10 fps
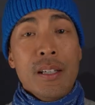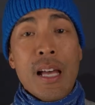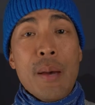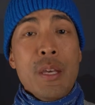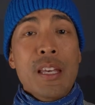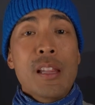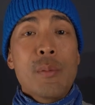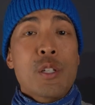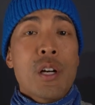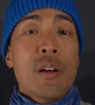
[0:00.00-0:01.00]
Climbing
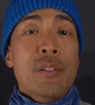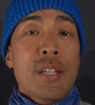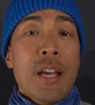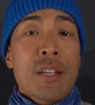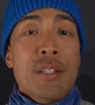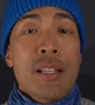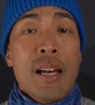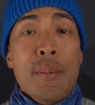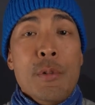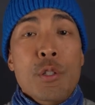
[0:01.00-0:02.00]
Kilimanjaro takes
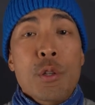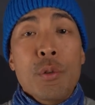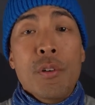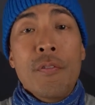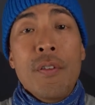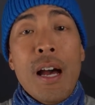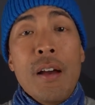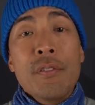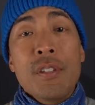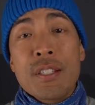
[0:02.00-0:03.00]
climbers through
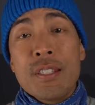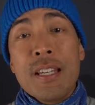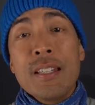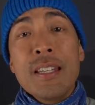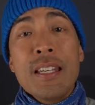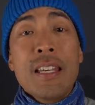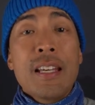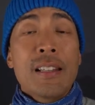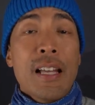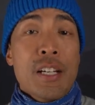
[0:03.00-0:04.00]
five distinct
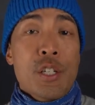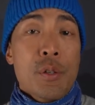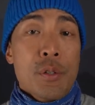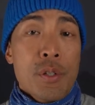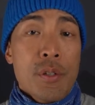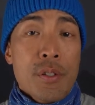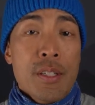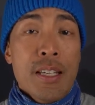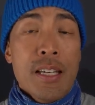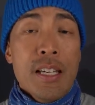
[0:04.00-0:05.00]
ecological zones,